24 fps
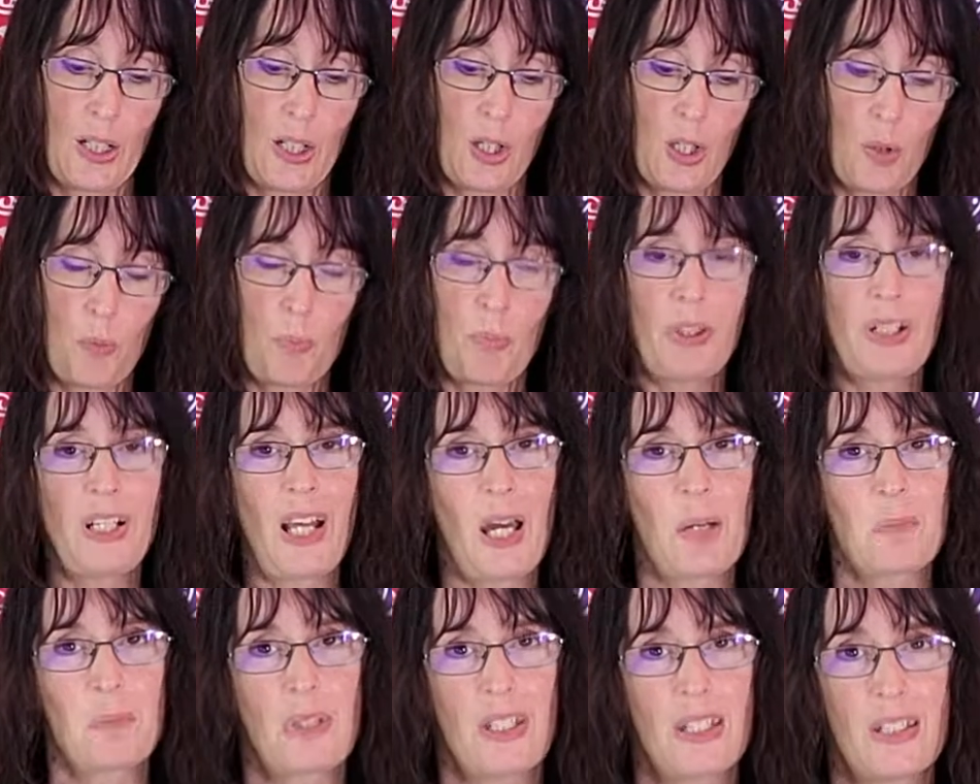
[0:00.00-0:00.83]
but
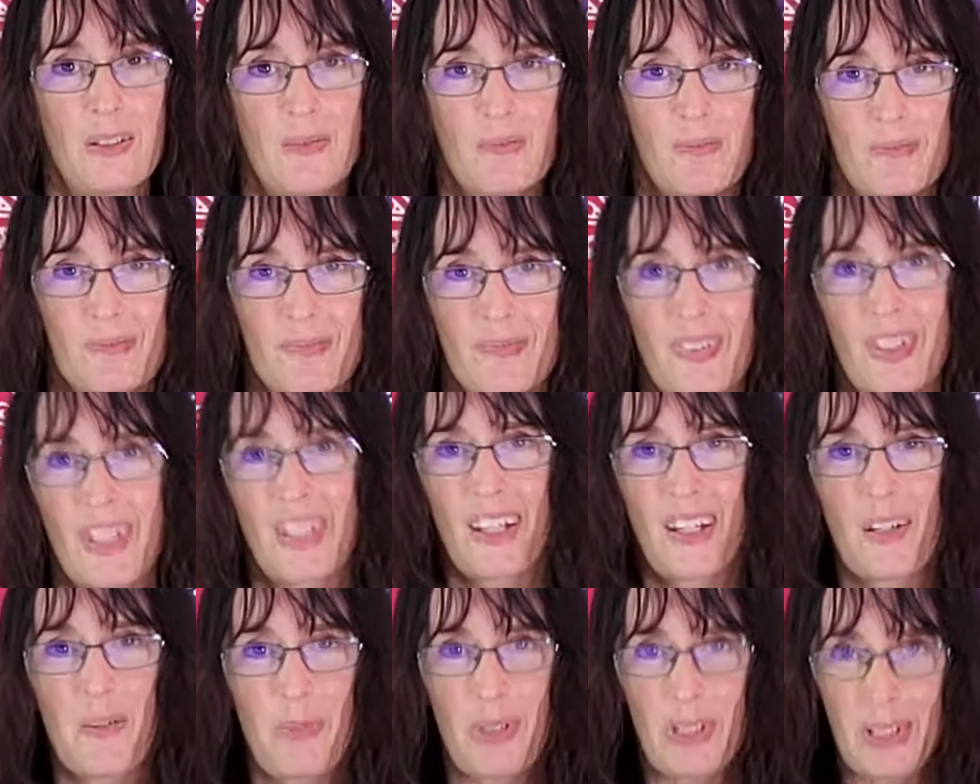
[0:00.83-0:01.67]
happy,
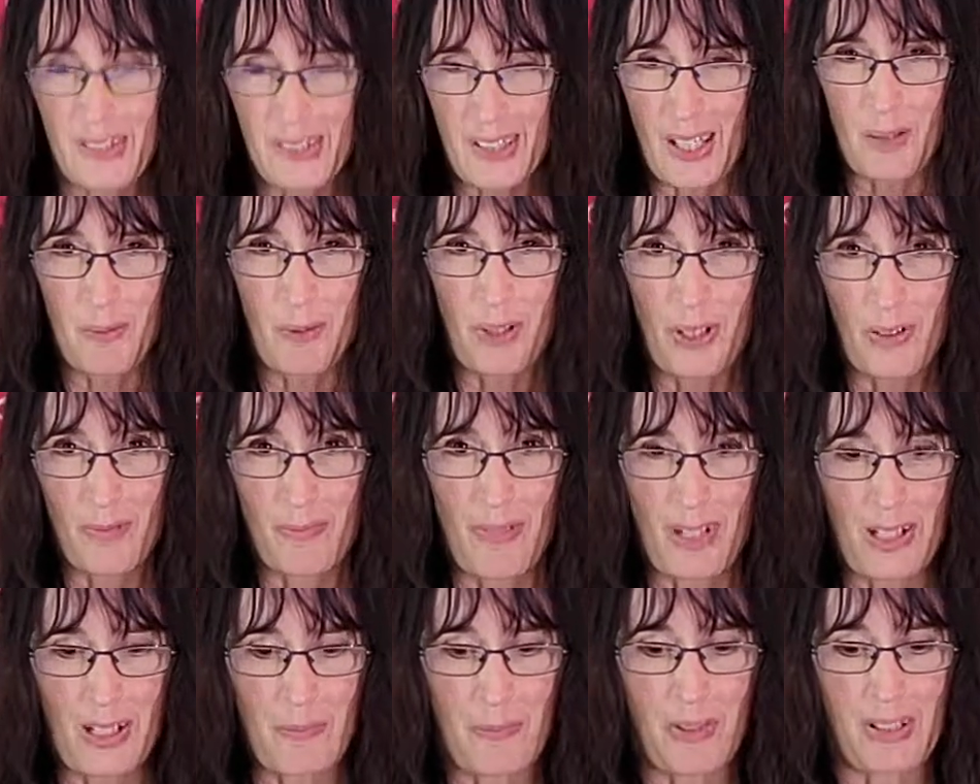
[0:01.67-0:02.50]
because I will have
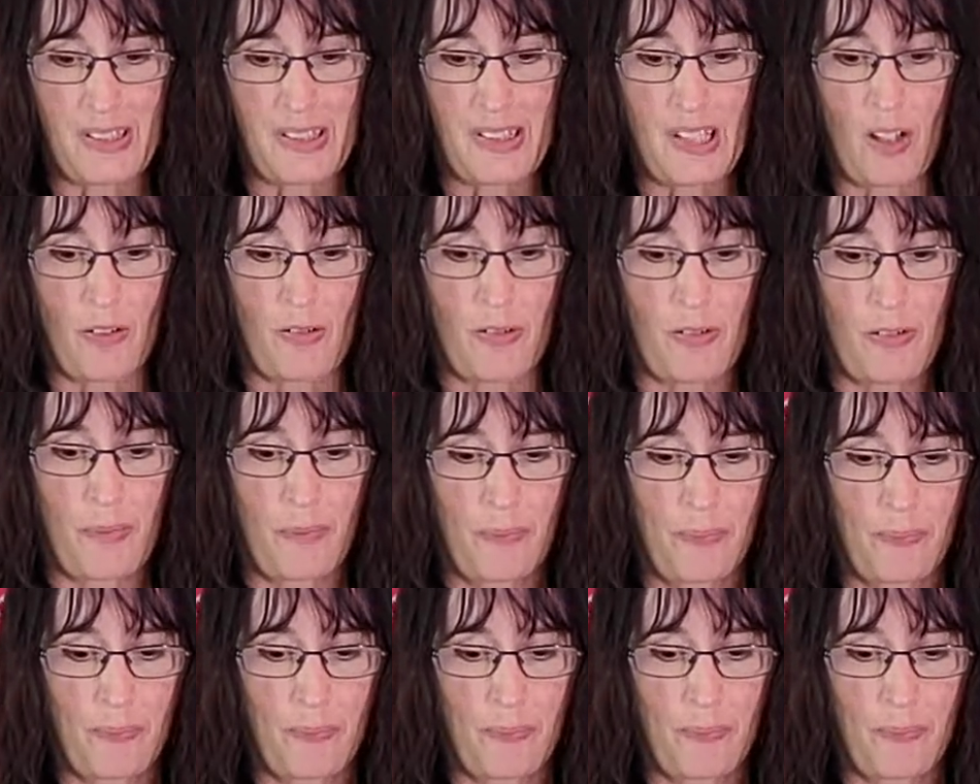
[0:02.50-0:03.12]
made it myself.